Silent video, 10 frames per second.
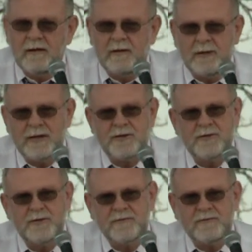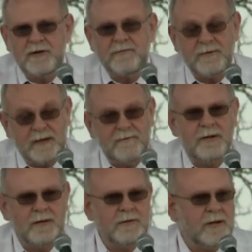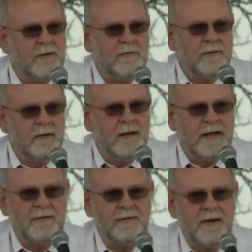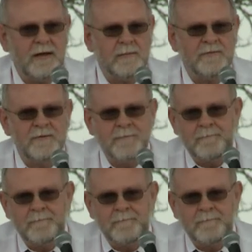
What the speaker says: Imagine yourself, and I've been there a lot of times,